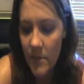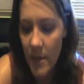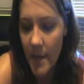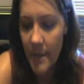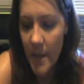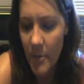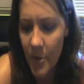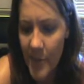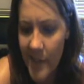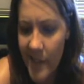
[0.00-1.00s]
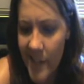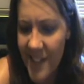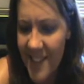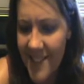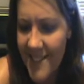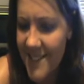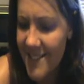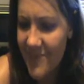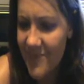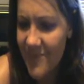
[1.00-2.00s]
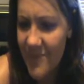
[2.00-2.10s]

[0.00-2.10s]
right at that moment because